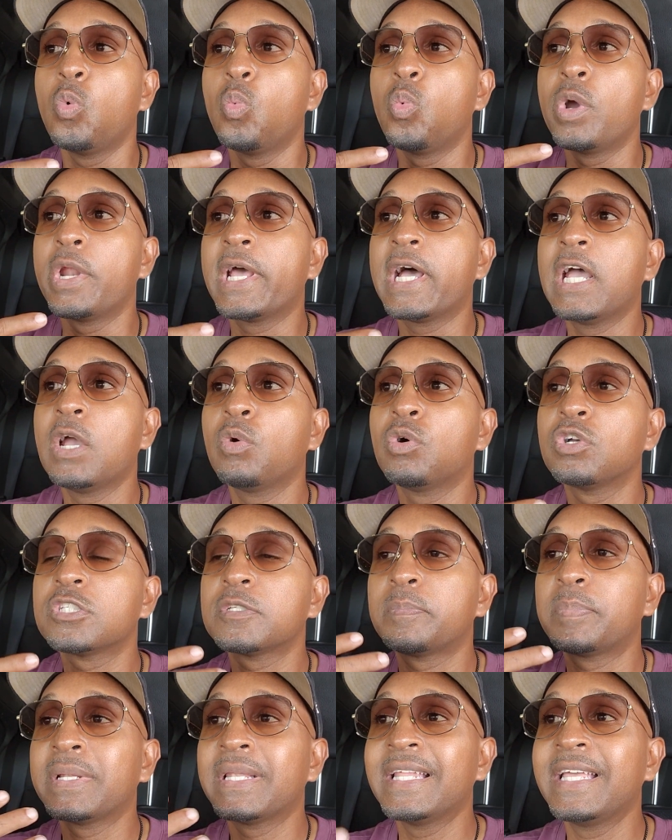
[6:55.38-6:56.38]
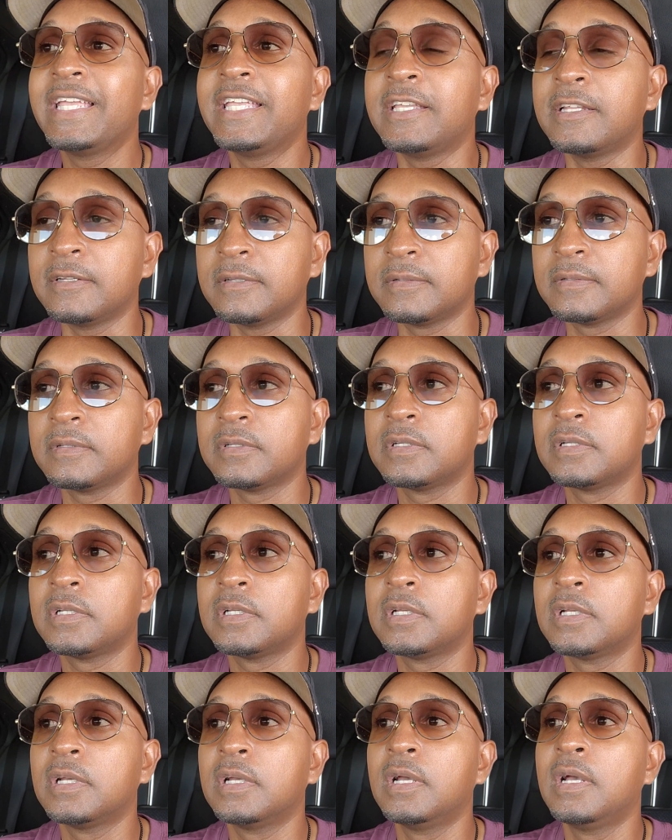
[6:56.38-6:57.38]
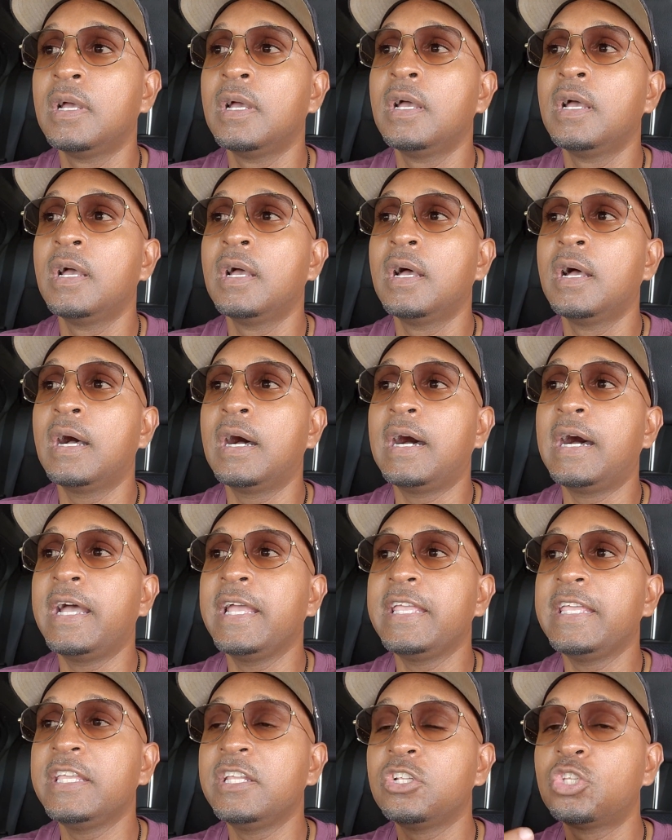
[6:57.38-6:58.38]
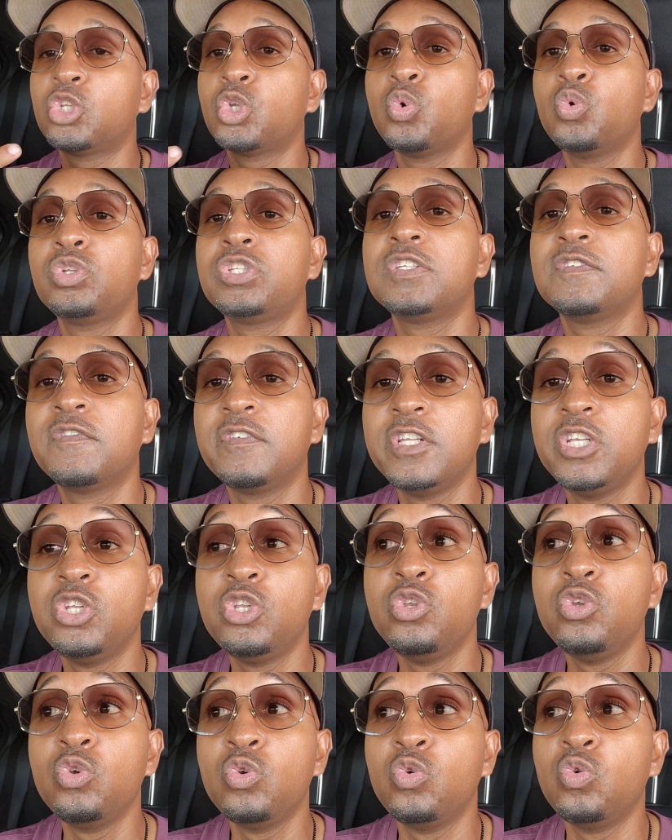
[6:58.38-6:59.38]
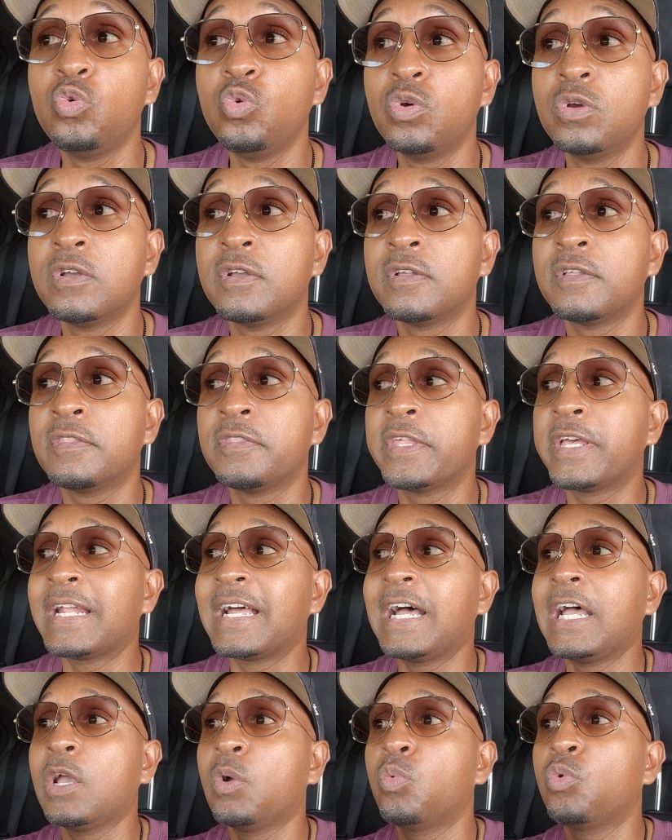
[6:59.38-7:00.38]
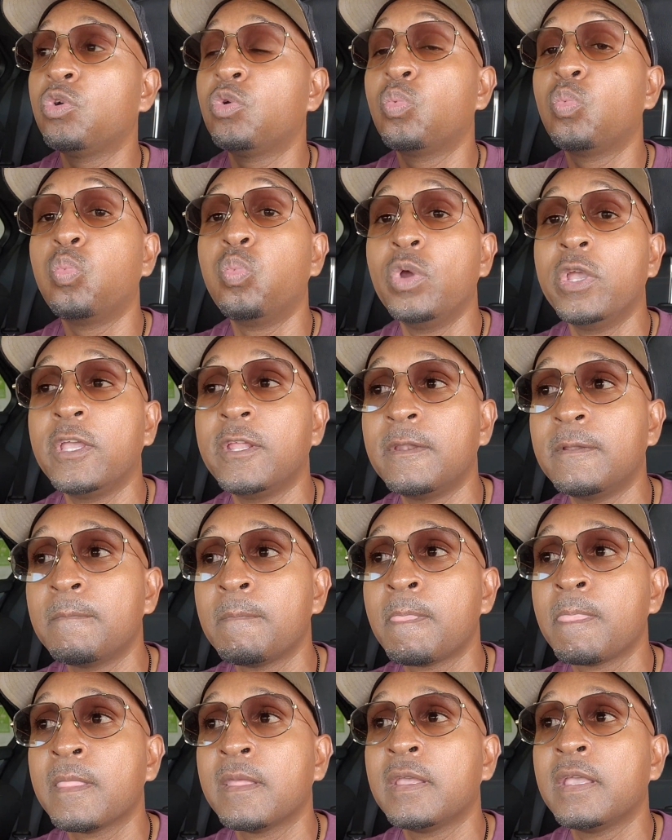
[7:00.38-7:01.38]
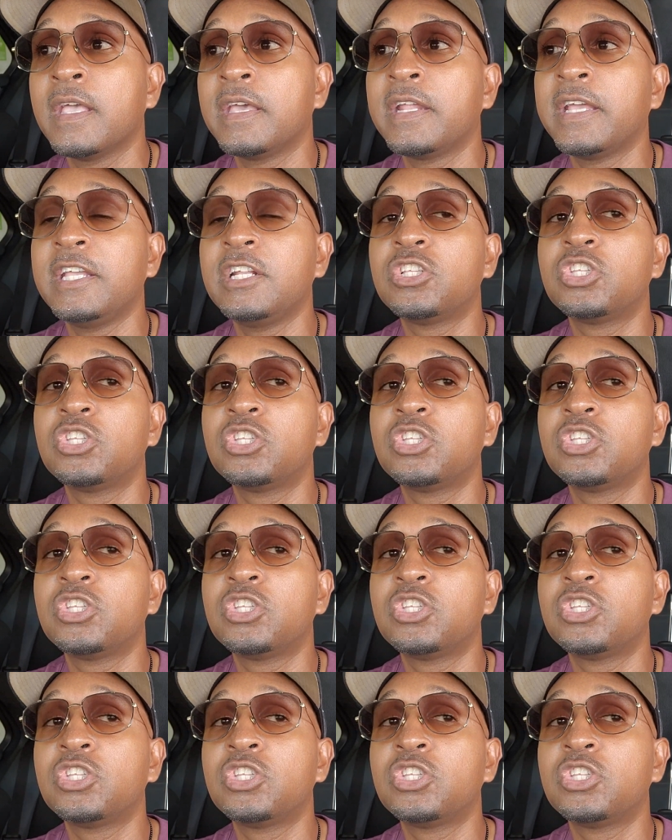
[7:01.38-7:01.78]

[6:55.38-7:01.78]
When I was playing, I intuitively knew that I would win, and I